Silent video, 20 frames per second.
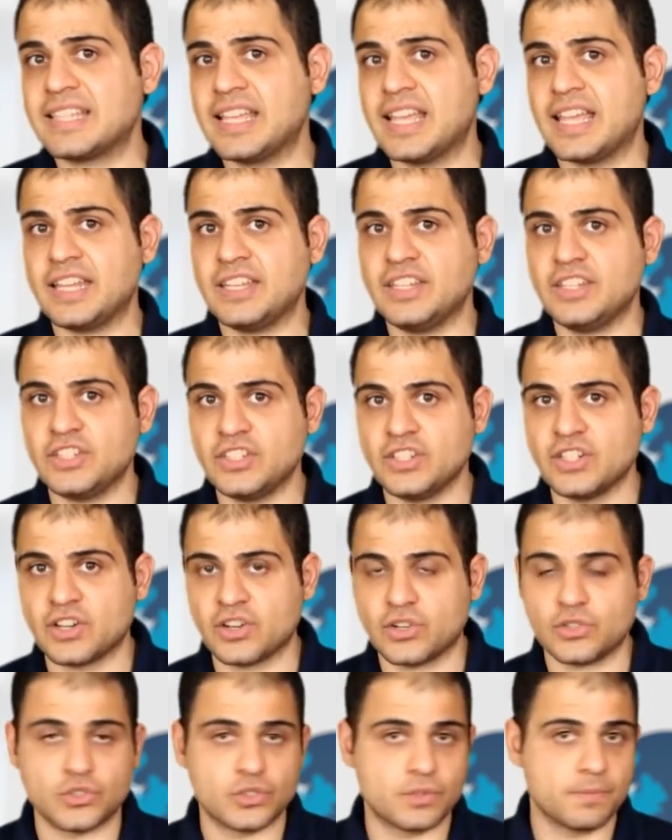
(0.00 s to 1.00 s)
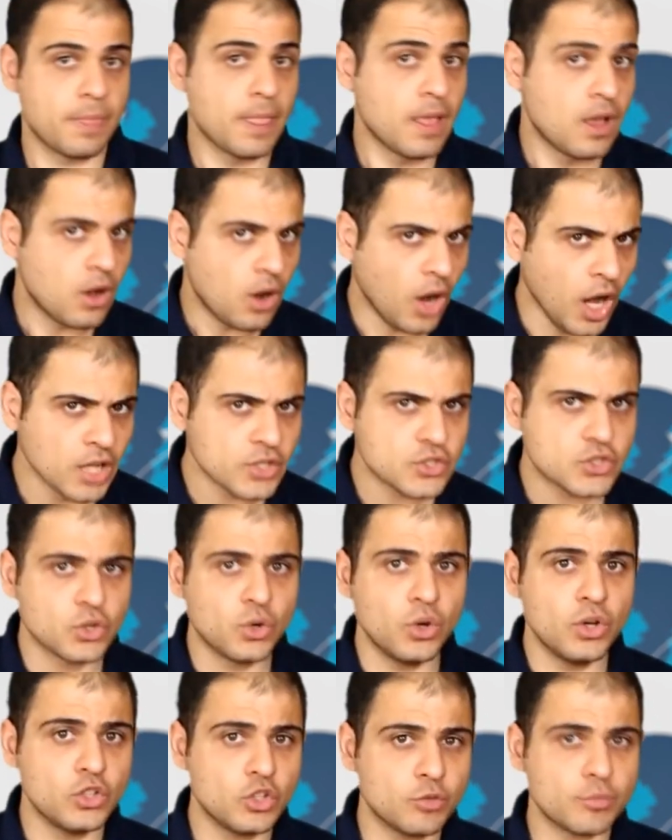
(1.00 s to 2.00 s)
10 years.
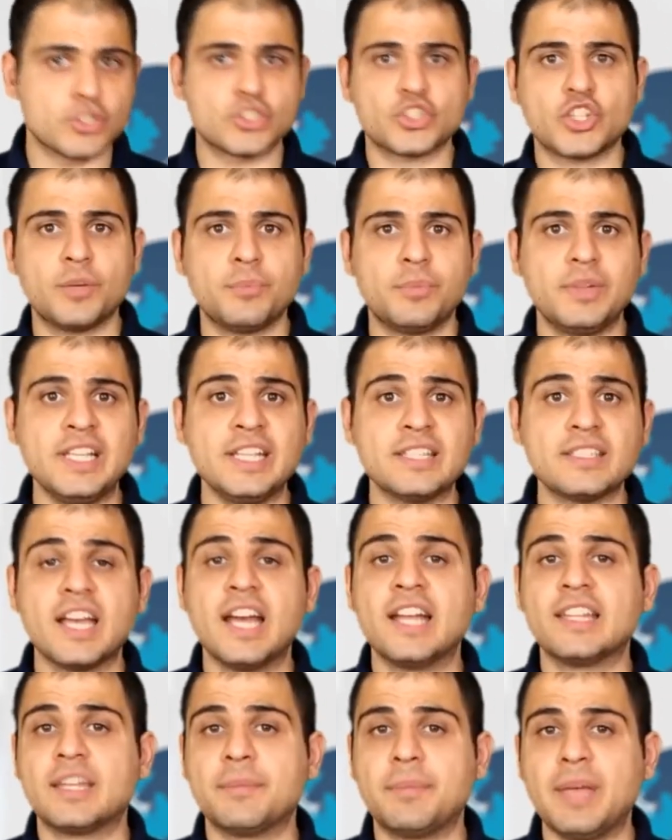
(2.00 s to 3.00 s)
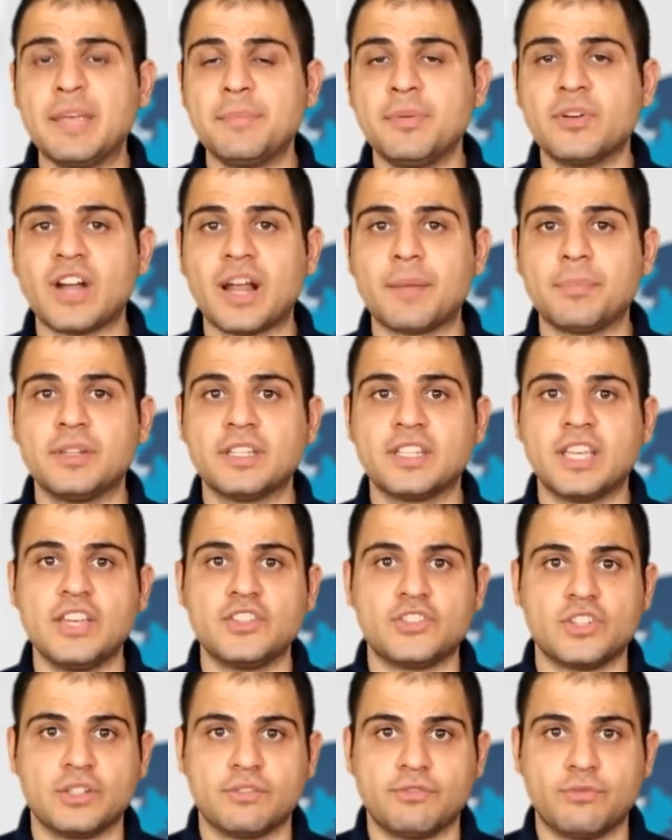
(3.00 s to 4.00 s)
Also, you must complete the paper
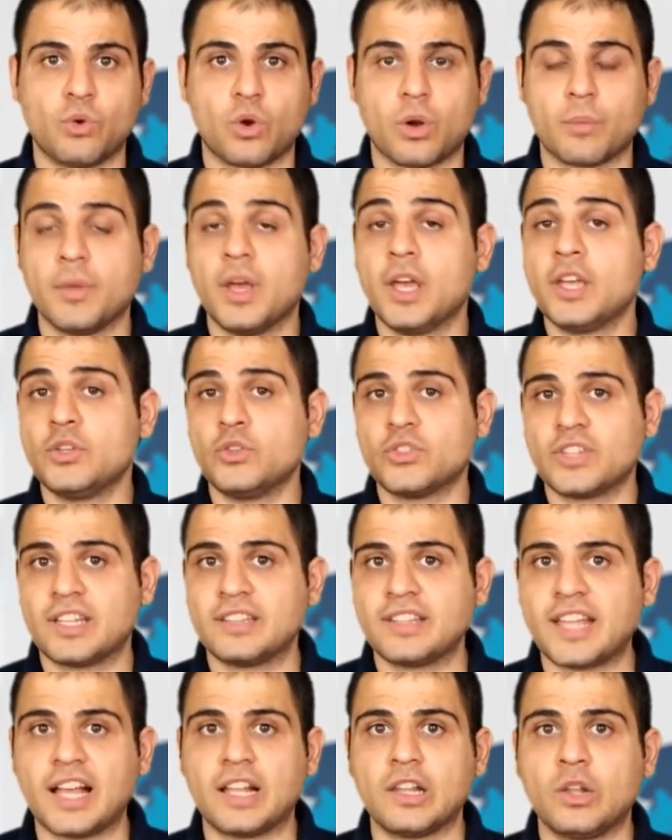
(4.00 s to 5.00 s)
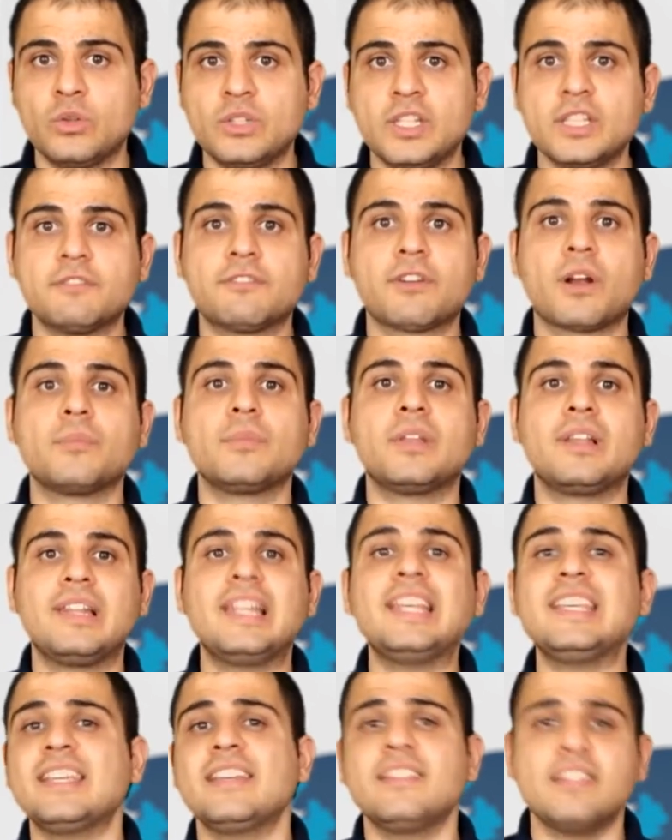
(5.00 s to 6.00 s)
application form. You can download it from the
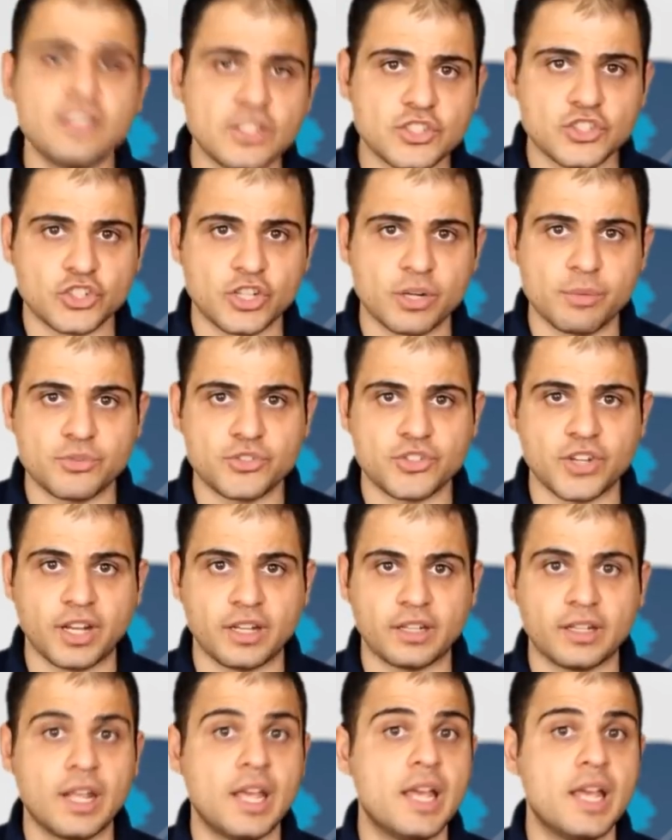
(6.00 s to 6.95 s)
link in the description.